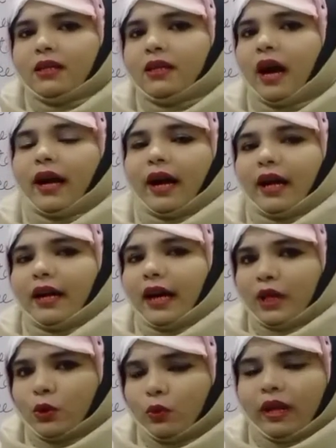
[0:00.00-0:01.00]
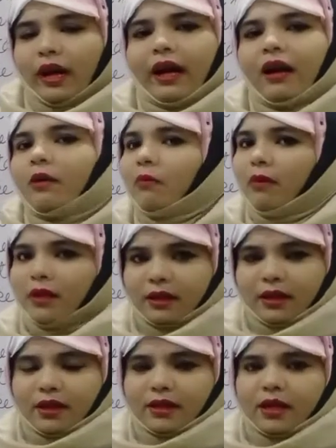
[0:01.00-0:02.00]
are attached with our
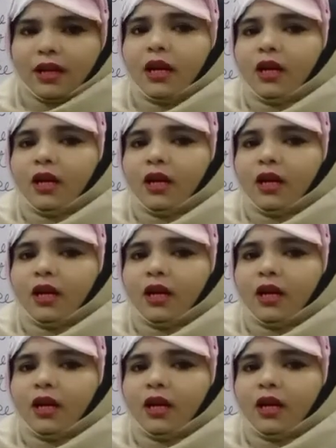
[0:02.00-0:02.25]
muscles,